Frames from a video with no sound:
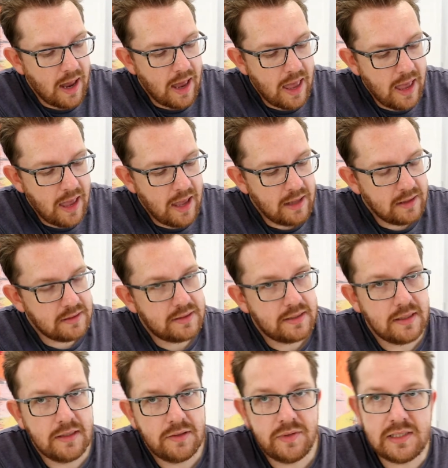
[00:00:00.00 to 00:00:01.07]
And
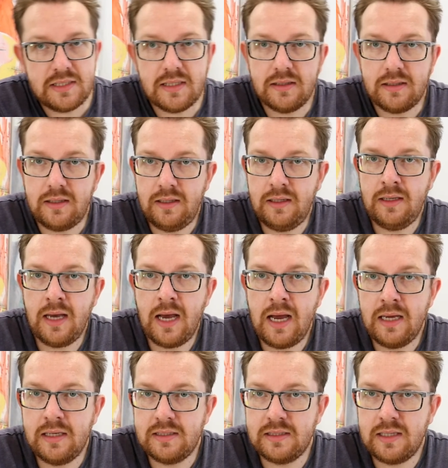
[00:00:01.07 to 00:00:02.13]
recently
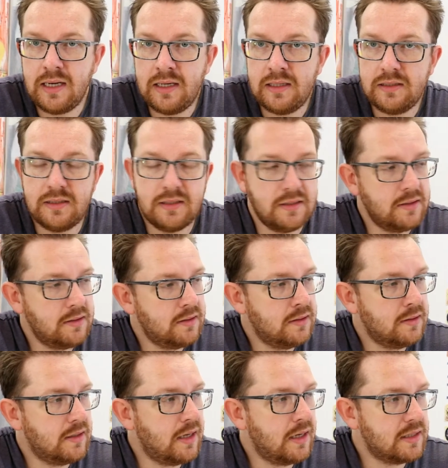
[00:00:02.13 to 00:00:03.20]
I start
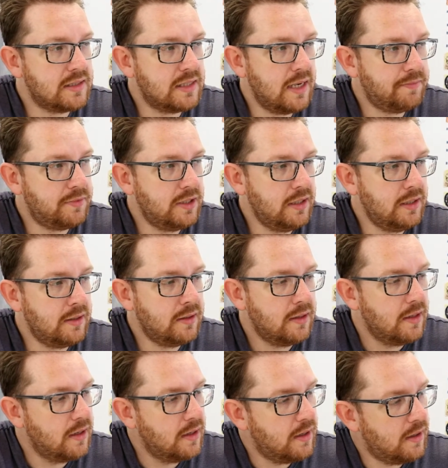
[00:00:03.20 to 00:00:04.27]
accepting.
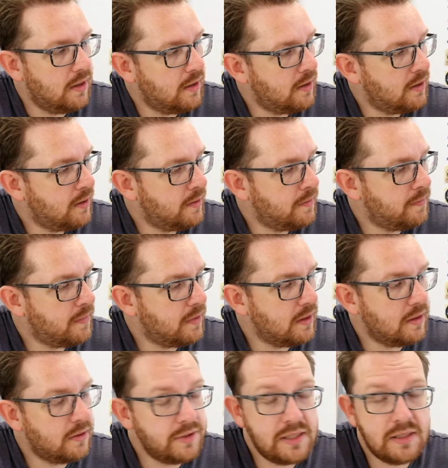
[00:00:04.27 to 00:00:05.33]

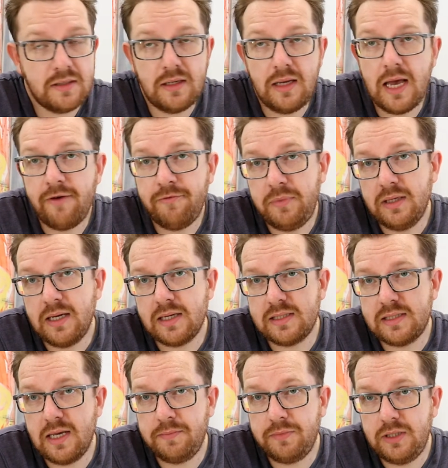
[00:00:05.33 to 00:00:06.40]
Recently I've been
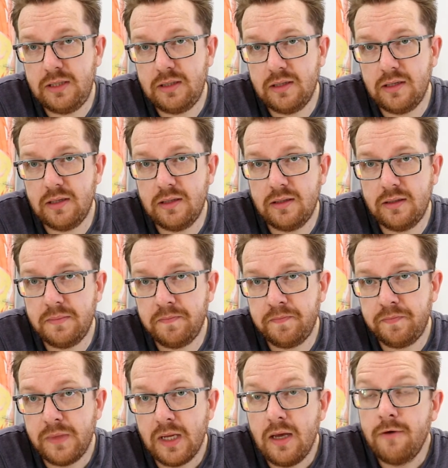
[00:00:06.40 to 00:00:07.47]
accepting
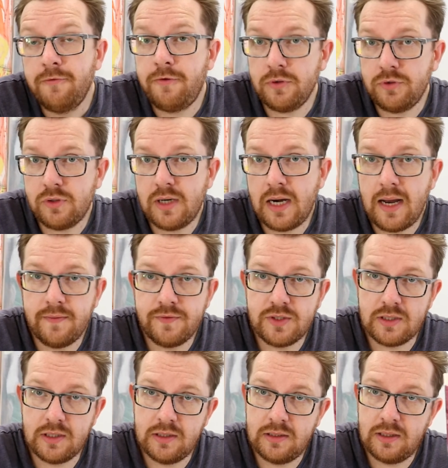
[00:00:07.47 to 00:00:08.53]
photographs
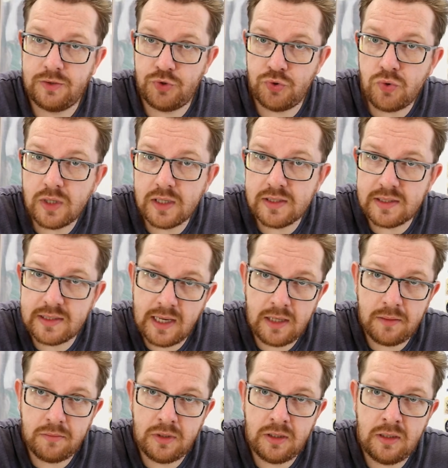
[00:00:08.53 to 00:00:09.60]
that you can
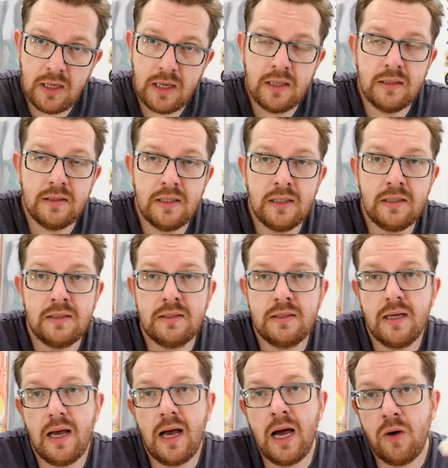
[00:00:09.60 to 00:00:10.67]
send me and that
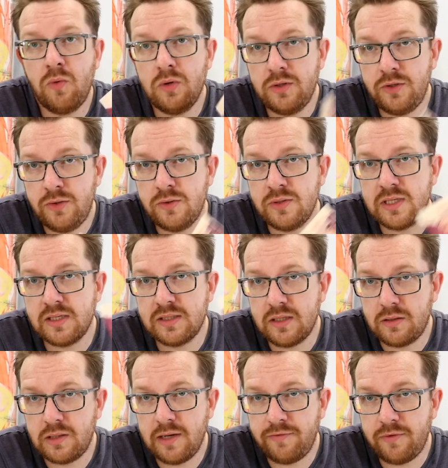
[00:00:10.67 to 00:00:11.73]
I will use as a
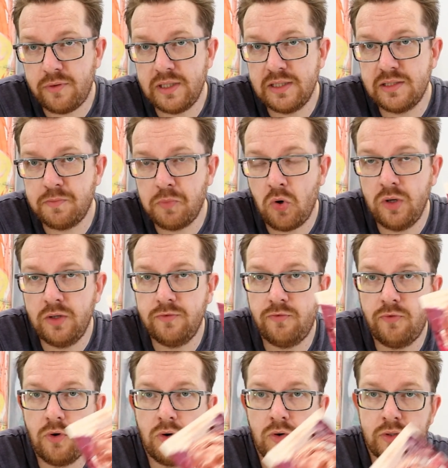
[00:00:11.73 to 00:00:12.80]
reference point
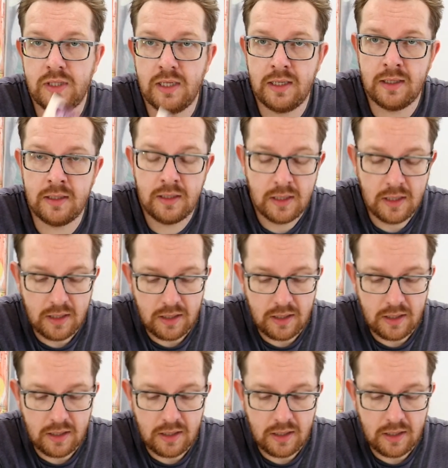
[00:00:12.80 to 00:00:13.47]
for the